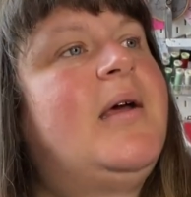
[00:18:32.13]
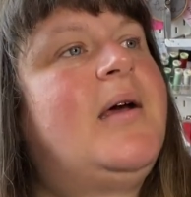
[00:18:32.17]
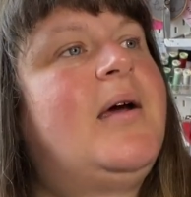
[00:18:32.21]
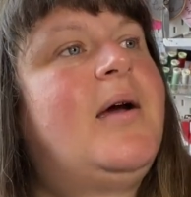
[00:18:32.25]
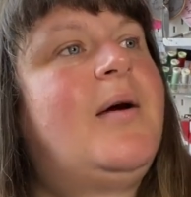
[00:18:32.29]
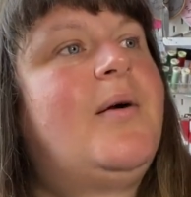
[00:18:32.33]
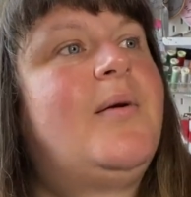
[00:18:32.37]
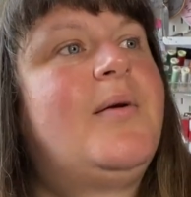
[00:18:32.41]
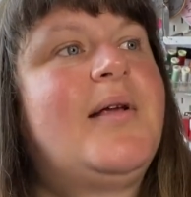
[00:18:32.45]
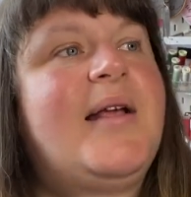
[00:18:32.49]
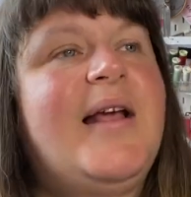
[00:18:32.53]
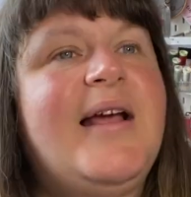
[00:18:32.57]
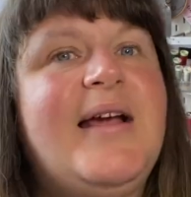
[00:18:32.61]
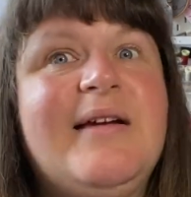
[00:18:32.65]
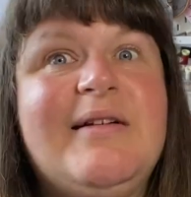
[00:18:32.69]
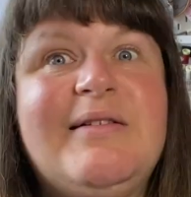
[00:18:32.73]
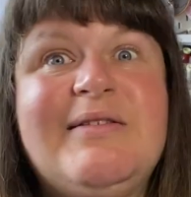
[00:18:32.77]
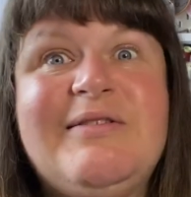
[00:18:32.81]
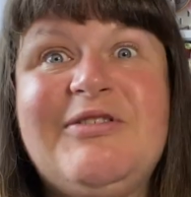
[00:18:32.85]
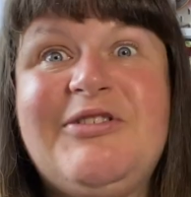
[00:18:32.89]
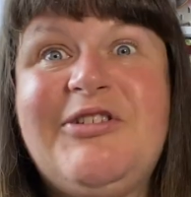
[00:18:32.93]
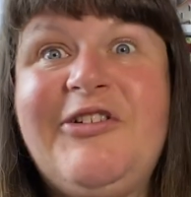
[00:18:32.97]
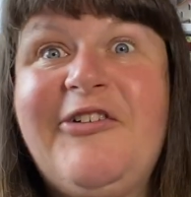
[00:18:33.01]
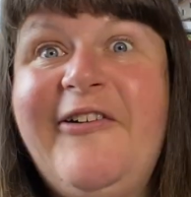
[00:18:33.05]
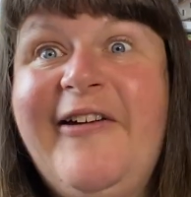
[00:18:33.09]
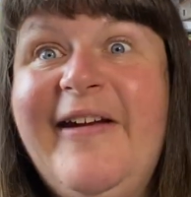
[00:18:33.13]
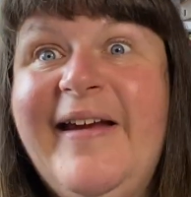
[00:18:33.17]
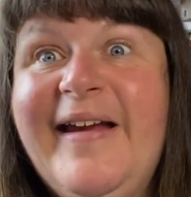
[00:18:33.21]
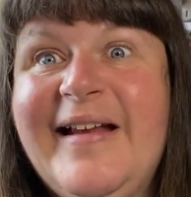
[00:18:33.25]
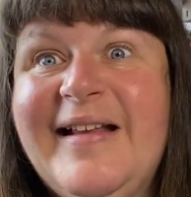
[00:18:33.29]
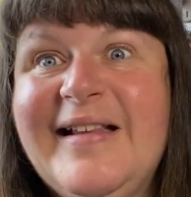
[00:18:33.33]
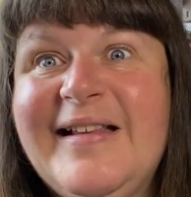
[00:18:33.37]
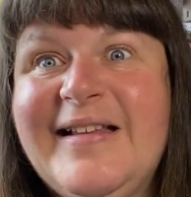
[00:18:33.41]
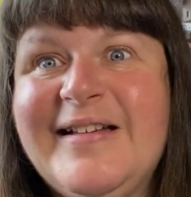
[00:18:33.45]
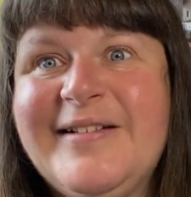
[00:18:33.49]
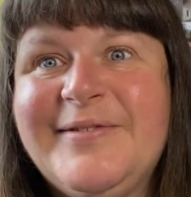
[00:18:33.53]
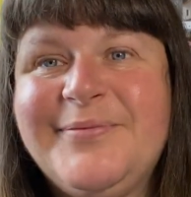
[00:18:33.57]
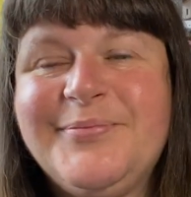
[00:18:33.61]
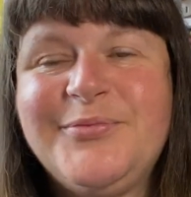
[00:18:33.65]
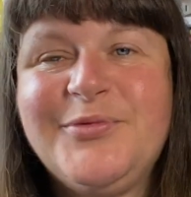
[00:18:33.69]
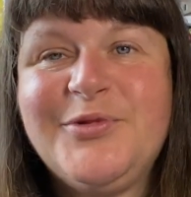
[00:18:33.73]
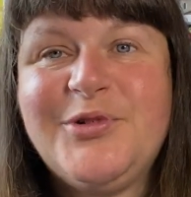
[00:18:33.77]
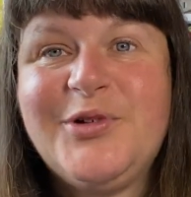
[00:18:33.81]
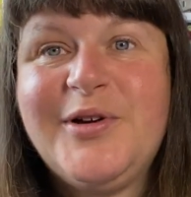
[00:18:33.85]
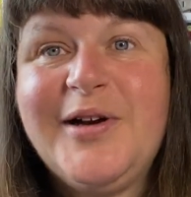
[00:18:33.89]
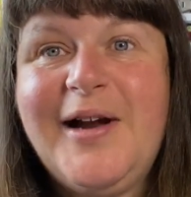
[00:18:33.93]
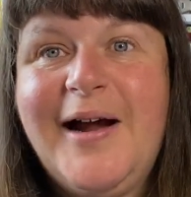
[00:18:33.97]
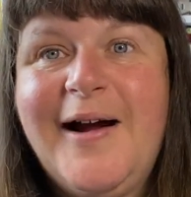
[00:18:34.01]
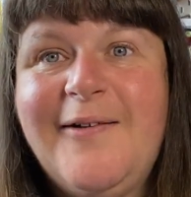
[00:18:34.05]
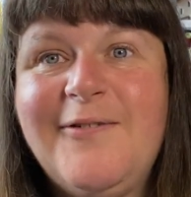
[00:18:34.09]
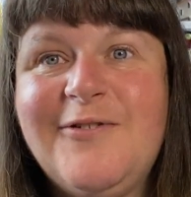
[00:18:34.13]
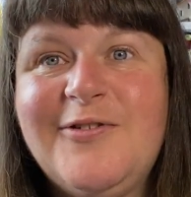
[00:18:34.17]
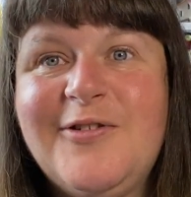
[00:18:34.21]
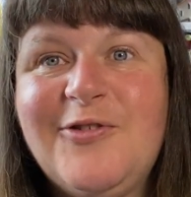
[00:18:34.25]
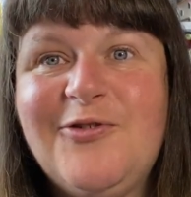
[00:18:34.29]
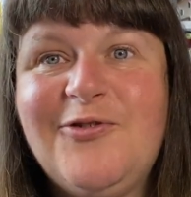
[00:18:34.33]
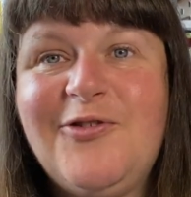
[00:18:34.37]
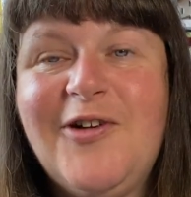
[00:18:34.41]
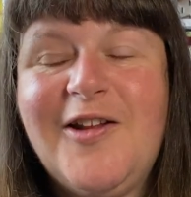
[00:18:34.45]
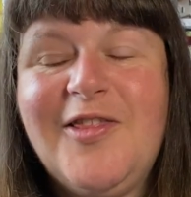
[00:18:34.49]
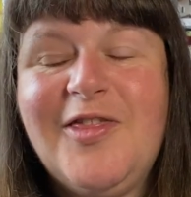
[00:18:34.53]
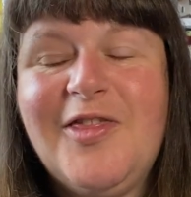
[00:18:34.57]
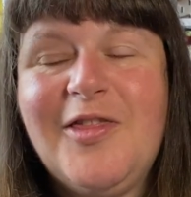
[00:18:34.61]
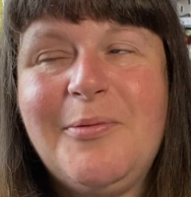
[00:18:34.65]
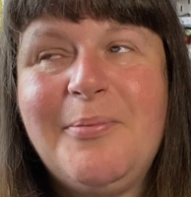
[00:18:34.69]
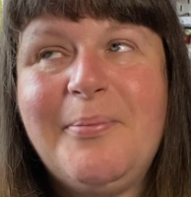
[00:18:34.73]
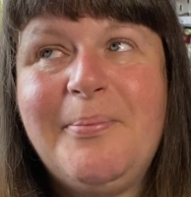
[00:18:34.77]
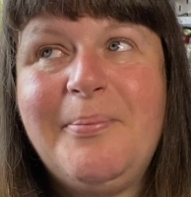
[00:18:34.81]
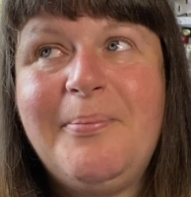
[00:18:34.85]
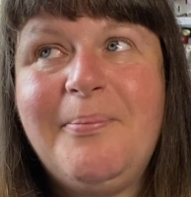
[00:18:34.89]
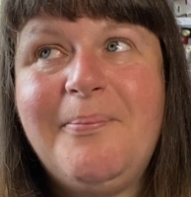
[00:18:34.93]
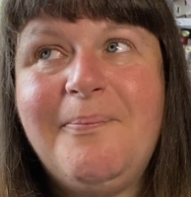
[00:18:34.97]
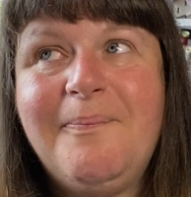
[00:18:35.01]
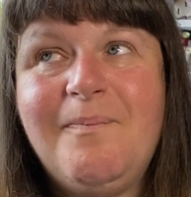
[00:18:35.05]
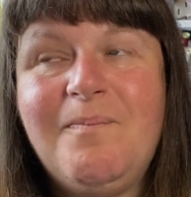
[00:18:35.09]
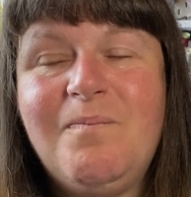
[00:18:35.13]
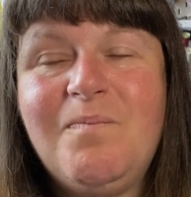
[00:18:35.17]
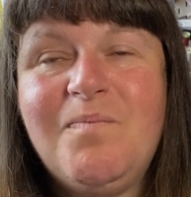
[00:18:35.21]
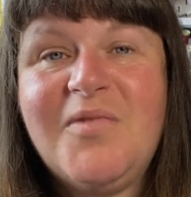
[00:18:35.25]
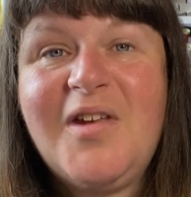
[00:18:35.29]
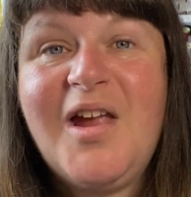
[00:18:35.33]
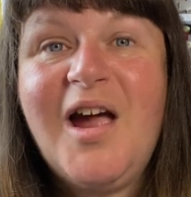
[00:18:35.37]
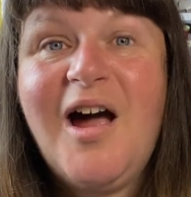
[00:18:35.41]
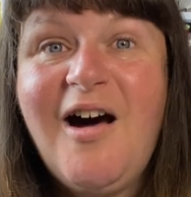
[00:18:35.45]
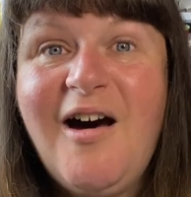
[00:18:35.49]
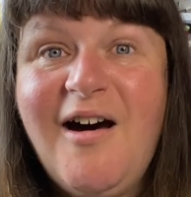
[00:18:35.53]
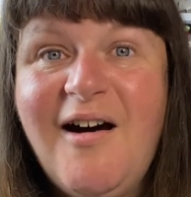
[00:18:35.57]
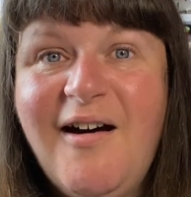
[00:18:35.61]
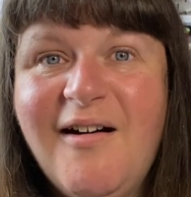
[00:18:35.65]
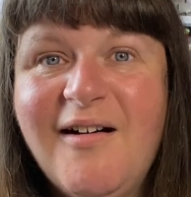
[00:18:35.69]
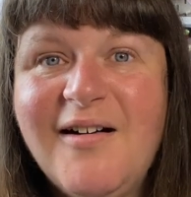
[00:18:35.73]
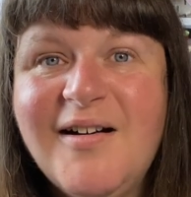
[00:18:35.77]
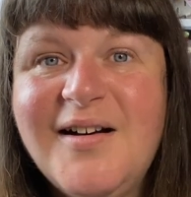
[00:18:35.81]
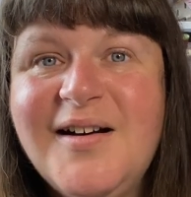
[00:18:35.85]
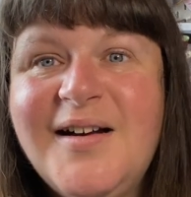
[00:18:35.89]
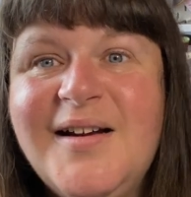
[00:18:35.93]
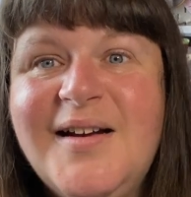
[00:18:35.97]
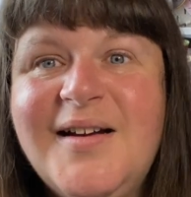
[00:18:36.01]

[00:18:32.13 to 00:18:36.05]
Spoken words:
I was like, oh, great, I'm going to have to run the car